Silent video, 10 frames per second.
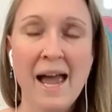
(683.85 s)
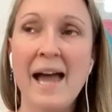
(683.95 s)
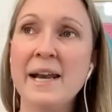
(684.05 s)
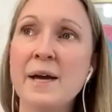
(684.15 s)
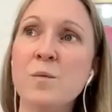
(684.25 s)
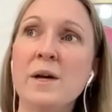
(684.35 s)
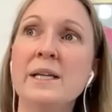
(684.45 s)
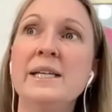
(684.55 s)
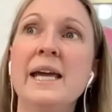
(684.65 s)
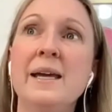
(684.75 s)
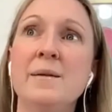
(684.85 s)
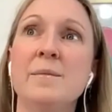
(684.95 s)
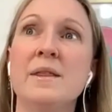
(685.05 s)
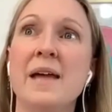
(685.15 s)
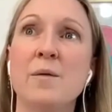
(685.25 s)
And I want to
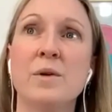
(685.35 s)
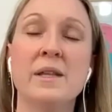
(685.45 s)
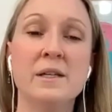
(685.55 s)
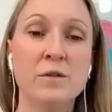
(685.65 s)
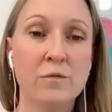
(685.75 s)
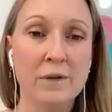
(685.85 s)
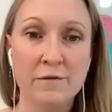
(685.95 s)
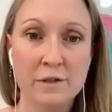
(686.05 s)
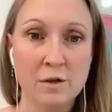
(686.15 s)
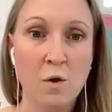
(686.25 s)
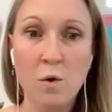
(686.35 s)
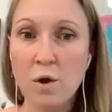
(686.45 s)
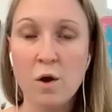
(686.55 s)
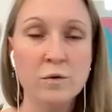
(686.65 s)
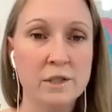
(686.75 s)
name that within grief is a
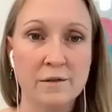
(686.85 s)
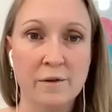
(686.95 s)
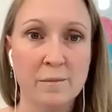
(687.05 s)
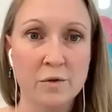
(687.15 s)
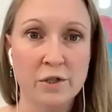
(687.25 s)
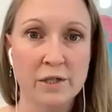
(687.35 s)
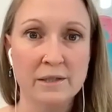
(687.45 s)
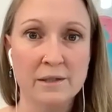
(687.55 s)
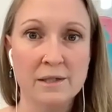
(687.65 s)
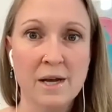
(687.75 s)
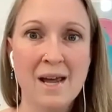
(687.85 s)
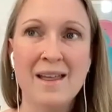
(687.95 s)
whole host of emotions,